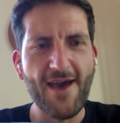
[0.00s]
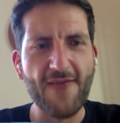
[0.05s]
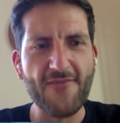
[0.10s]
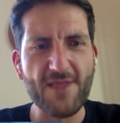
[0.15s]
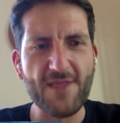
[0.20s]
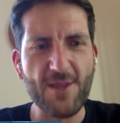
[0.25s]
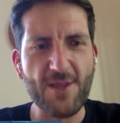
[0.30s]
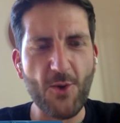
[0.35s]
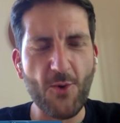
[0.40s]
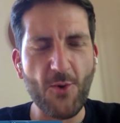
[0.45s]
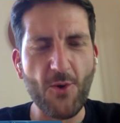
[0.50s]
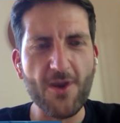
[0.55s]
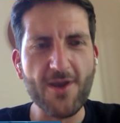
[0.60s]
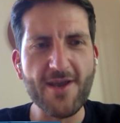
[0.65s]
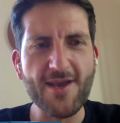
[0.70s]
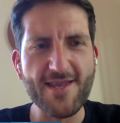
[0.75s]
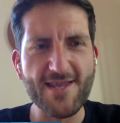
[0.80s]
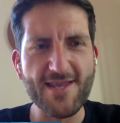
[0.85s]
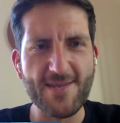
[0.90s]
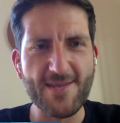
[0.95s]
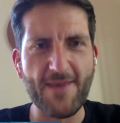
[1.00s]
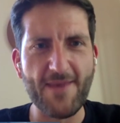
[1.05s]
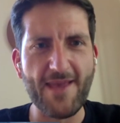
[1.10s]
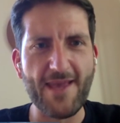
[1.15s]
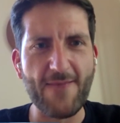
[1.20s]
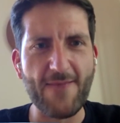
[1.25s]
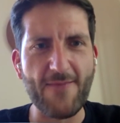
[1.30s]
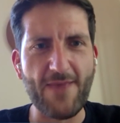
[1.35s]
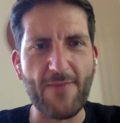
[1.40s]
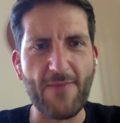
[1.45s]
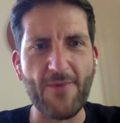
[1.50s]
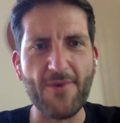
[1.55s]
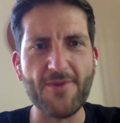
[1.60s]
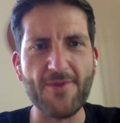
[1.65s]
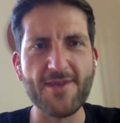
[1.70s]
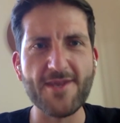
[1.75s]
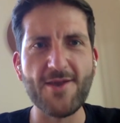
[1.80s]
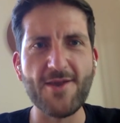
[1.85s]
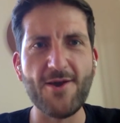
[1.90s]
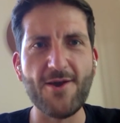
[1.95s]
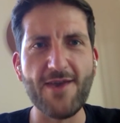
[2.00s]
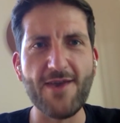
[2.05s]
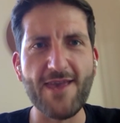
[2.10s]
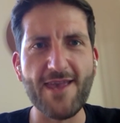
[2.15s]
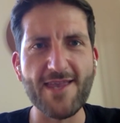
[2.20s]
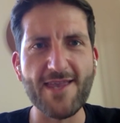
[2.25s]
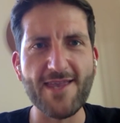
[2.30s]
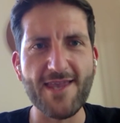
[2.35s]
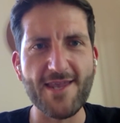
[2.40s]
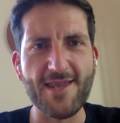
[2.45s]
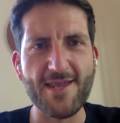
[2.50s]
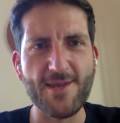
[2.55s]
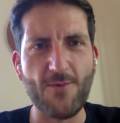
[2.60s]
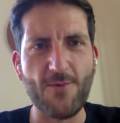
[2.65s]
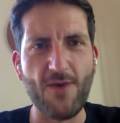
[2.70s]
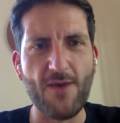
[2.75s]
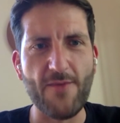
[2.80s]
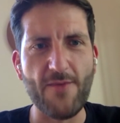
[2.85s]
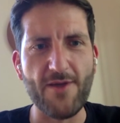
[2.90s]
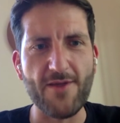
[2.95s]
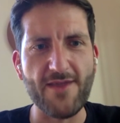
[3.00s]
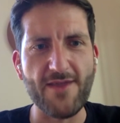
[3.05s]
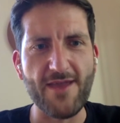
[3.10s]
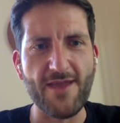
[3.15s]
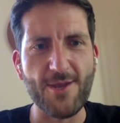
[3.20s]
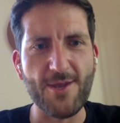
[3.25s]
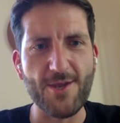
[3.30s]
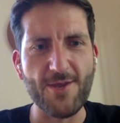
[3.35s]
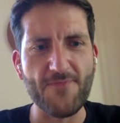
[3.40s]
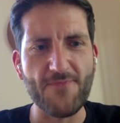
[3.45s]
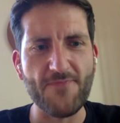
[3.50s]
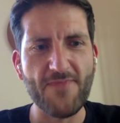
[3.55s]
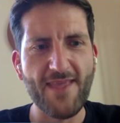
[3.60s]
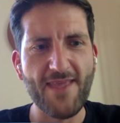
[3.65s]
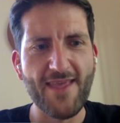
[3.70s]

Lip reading: of the Lekwungen-speaking people, the Songhees and Esquimalt Nation.